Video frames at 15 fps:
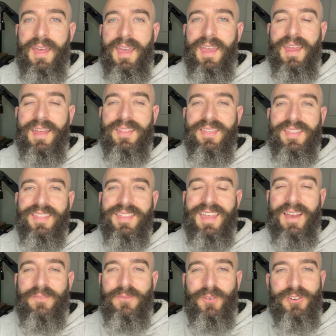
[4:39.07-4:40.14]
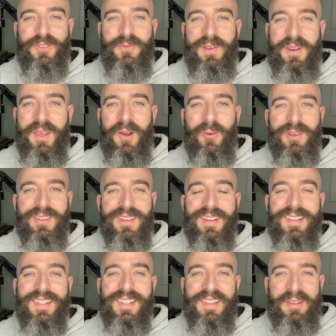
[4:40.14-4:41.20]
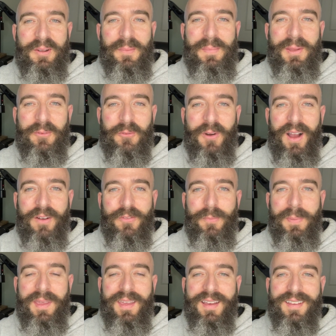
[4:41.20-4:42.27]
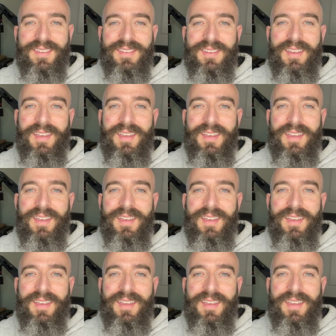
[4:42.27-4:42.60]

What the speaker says: And that first video was a little bit rough because